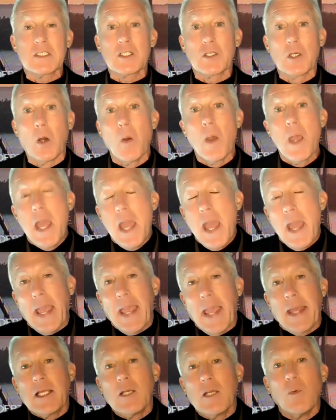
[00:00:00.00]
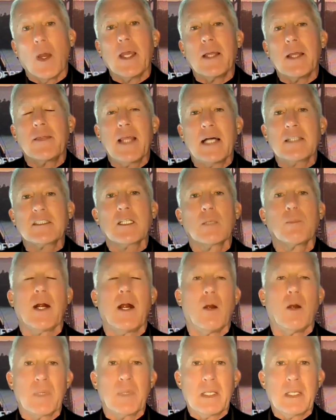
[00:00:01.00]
So anyway, that's about